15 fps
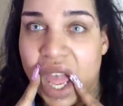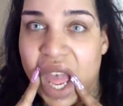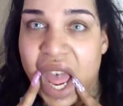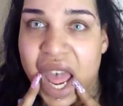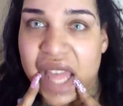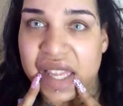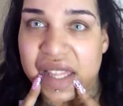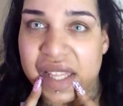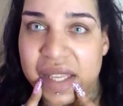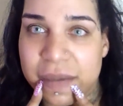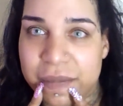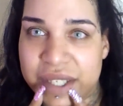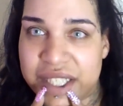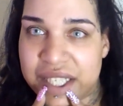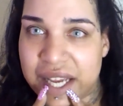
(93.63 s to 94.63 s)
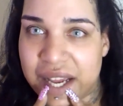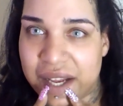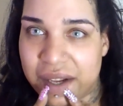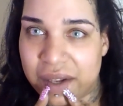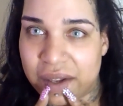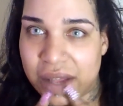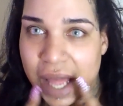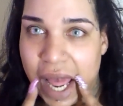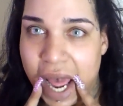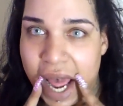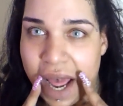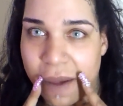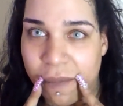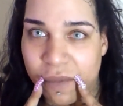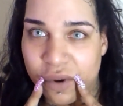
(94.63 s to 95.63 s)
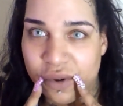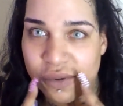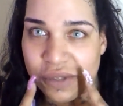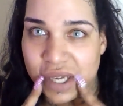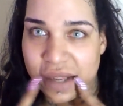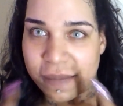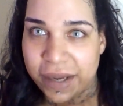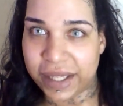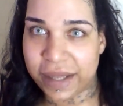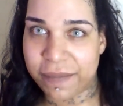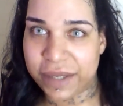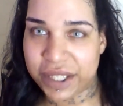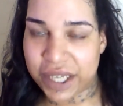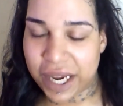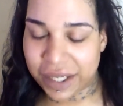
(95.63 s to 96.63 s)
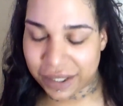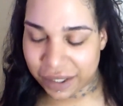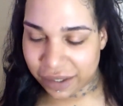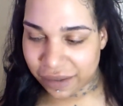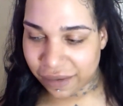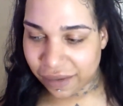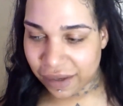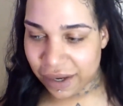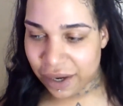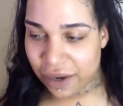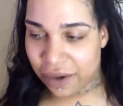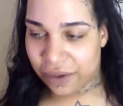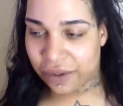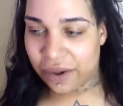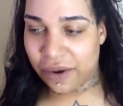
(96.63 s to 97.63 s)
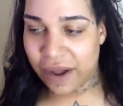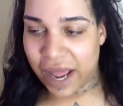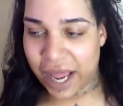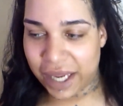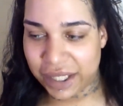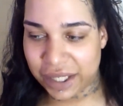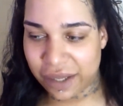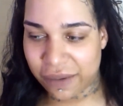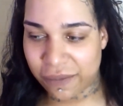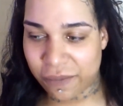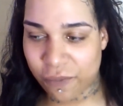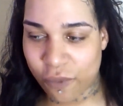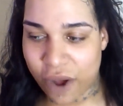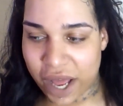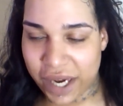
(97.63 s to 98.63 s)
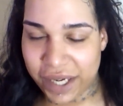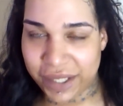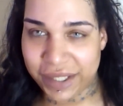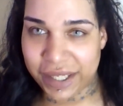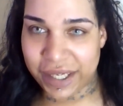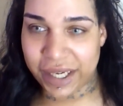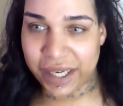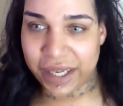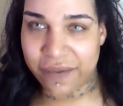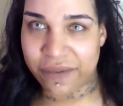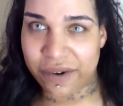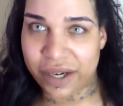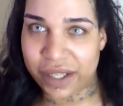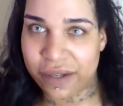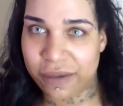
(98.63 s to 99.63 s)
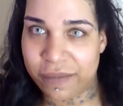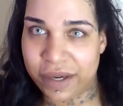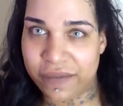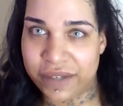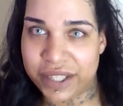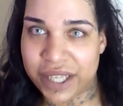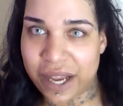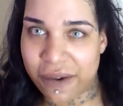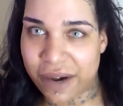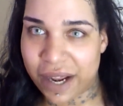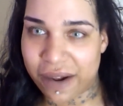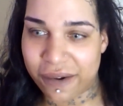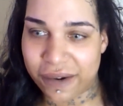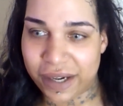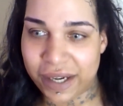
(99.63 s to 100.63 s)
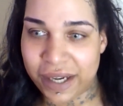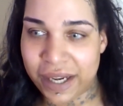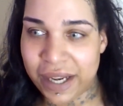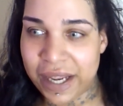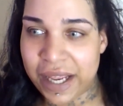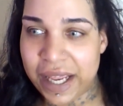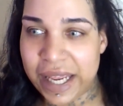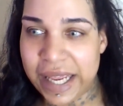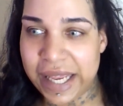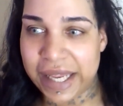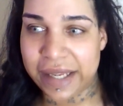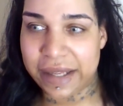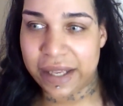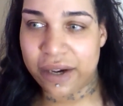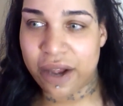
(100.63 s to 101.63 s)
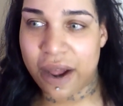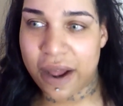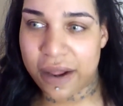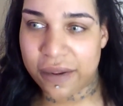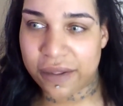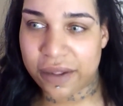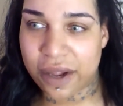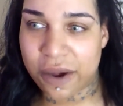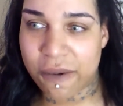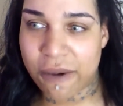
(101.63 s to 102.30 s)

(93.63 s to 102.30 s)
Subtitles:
I see Michelle, who does my lip injections, so I just wanted to give her a little bit of a shout out. And then also